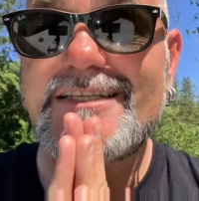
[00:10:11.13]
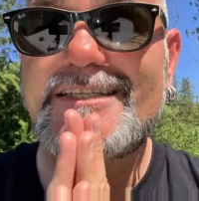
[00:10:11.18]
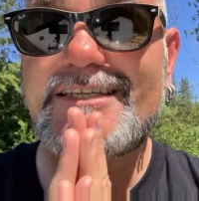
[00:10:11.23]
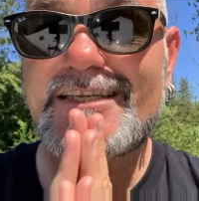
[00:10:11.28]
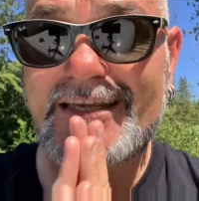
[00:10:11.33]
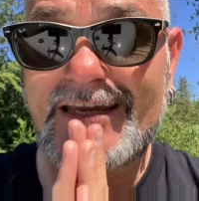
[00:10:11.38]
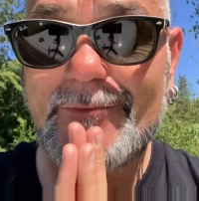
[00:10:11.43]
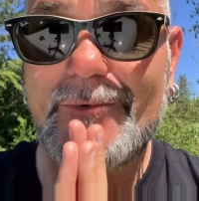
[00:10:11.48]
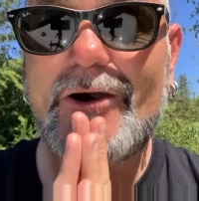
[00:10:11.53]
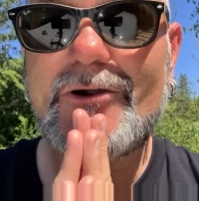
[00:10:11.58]

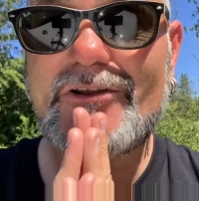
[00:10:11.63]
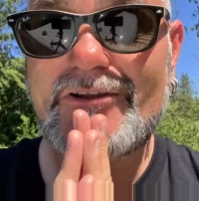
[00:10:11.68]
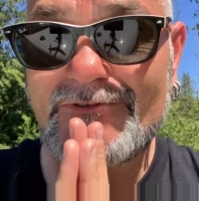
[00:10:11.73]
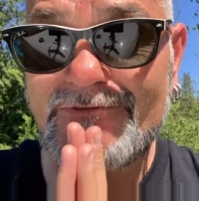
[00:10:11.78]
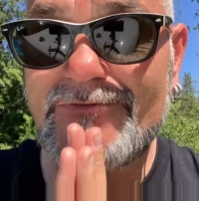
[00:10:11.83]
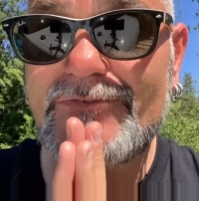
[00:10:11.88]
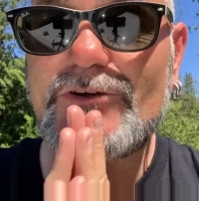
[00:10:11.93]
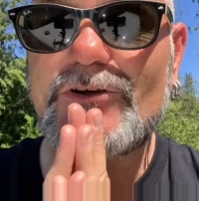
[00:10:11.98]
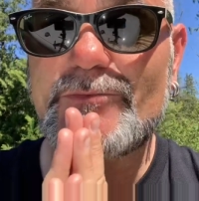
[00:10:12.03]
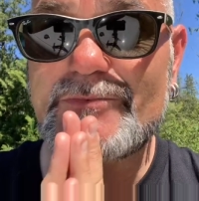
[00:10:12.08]
to come out
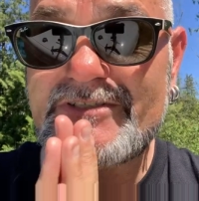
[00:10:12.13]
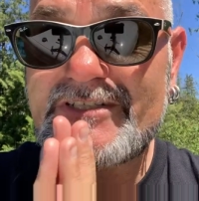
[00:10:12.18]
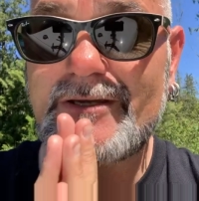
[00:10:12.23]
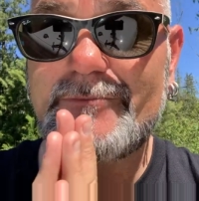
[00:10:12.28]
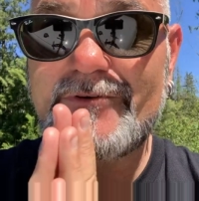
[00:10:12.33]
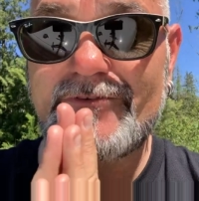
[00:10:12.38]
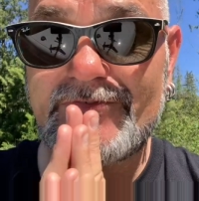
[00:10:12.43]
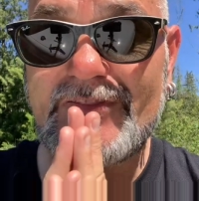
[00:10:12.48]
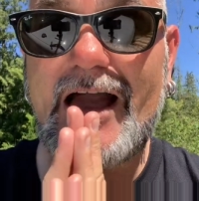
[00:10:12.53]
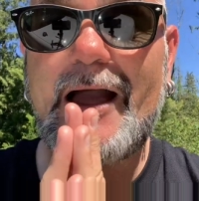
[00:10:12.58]
and film
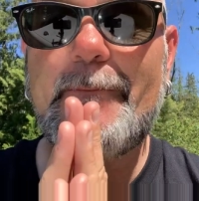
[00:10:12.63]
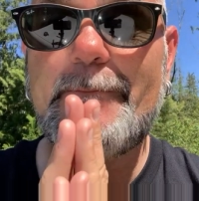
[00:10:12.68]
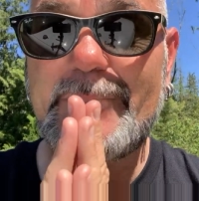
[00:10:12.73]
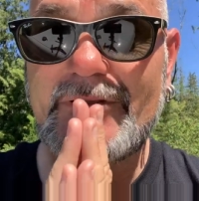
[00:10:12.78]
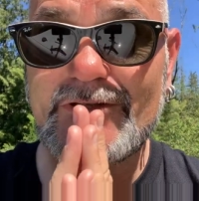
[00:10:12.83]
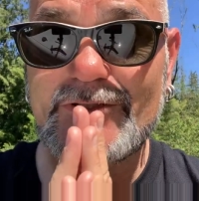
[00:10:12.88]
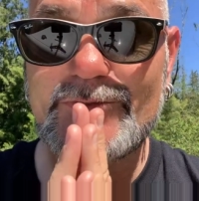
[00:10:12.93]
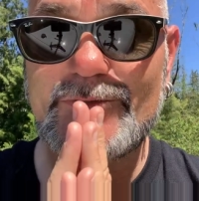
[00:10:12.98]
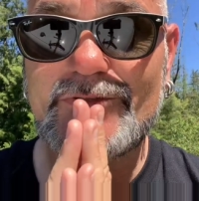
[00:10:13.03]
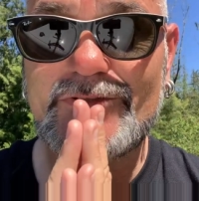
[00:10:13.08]
some of that
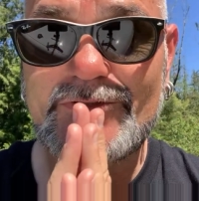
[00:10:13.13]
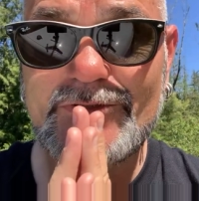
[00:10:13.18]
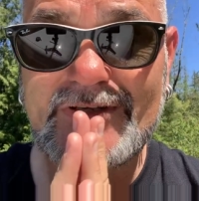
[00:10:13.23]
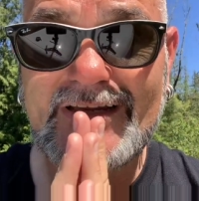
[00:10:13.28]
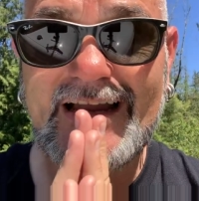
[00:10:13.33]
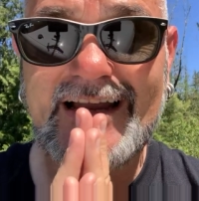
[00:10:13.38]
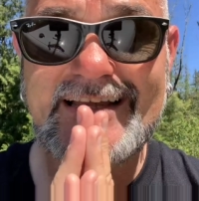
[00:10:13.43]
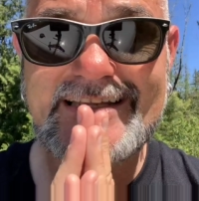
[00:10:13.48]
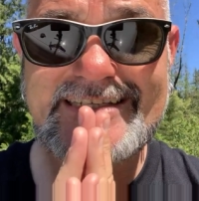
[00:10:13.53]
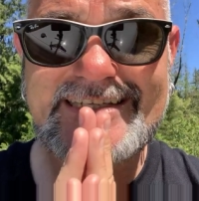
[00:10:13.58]
build with you
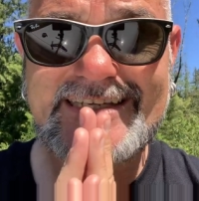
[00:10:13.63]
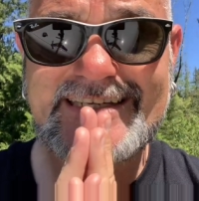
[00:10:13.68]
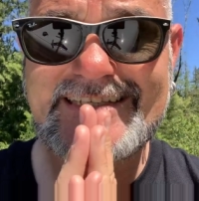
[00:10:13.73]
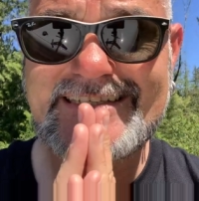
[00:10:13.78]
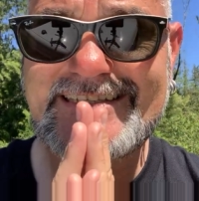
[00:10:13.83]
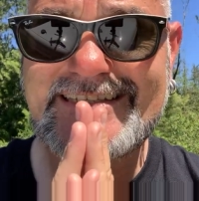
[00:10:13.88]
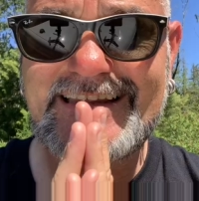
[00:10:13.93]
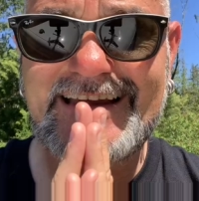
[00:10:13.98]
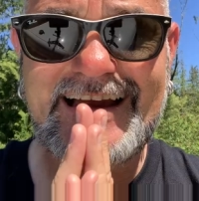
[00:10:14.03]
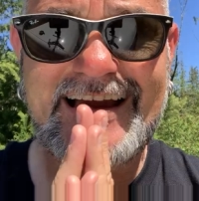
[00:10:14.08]
guys
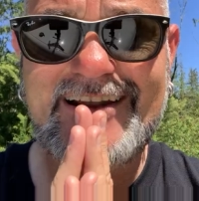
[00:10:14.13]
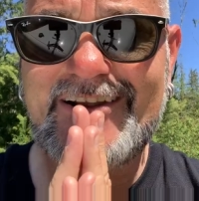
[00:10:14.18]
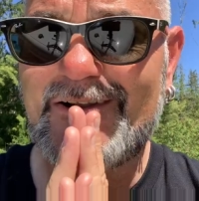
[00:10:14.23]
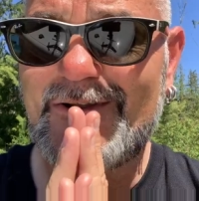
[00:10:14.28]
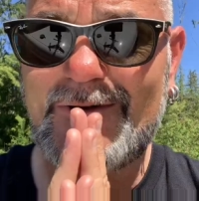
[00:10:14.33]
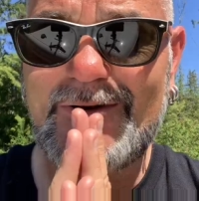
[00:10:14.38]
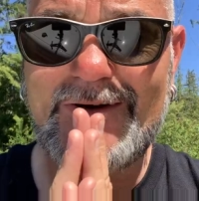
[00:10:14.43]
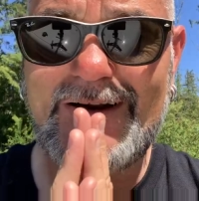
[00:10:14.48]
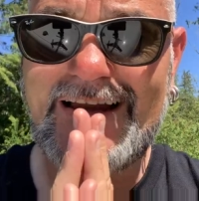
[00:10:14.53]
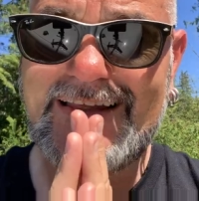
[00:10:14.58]
because I don't
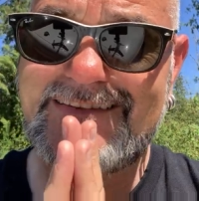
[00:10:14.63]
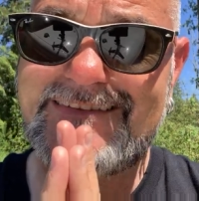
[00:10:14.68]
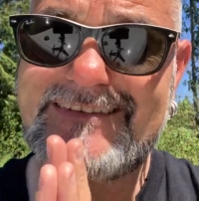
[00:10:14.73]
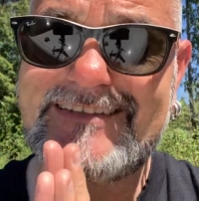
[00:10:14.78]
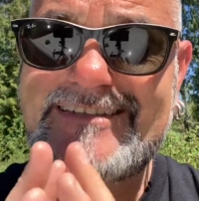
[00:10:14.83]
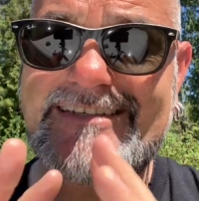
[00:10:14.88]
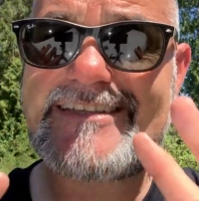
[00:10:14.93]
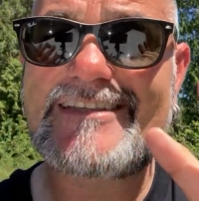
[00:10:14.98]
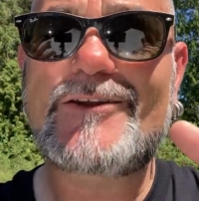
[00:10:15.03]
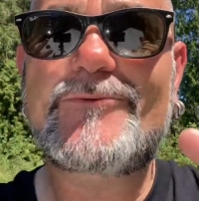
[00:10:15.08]
know I
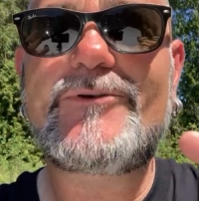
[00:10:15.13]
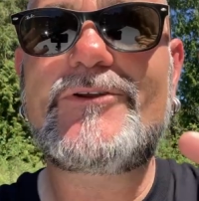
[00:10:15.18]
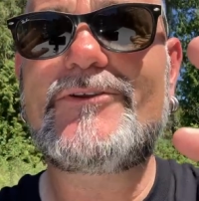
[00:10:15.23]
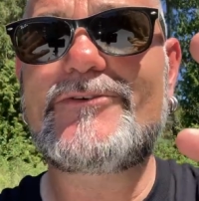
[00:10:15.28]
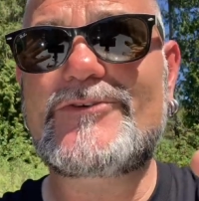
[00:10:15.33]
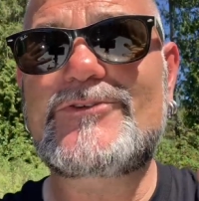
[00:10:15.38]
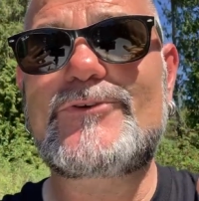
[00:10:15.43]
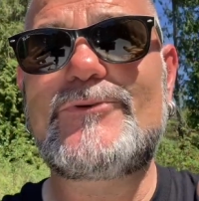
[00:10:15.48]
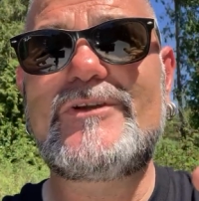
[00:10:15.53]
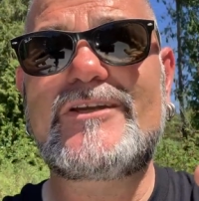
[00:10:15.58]
just think what
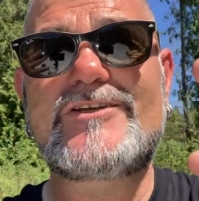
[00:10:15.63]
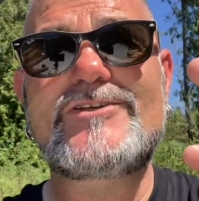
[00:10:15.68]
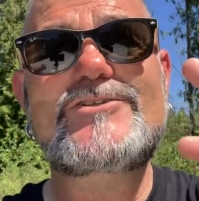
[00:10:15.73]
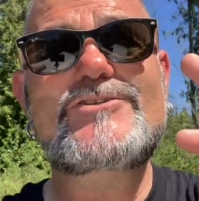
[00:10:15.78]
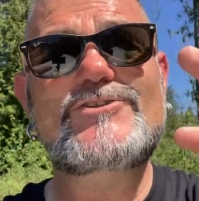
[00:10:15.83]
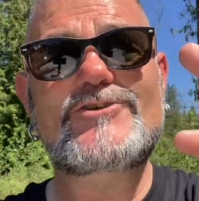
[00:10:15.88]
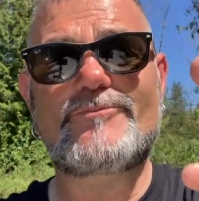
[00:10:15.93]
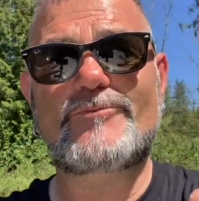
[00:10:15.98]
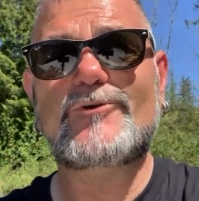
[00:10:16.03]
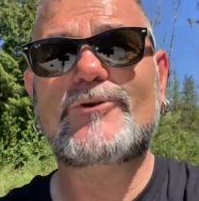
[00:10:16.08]
you're doing is
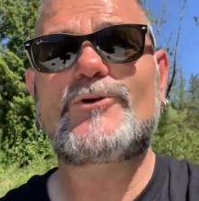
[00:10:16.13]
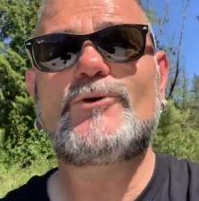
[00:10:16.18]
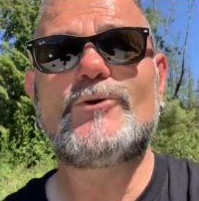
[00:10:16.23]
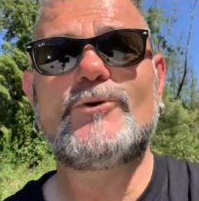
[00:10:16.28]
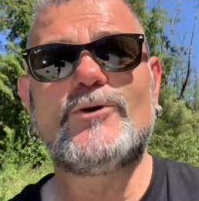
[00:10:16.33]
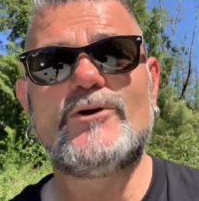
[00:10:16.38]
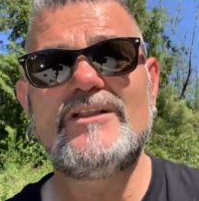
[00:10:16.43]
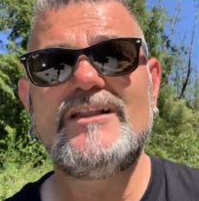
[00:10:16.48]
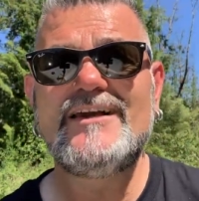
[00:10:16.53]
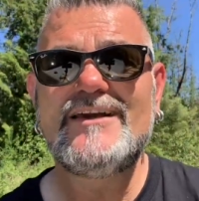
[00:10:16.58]
super
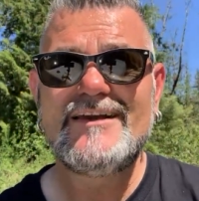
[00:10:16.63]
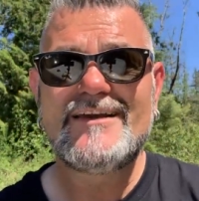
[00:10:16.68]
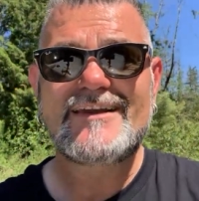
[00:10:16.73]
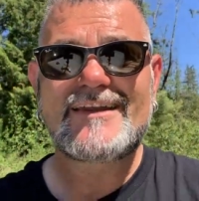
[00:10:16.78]
cool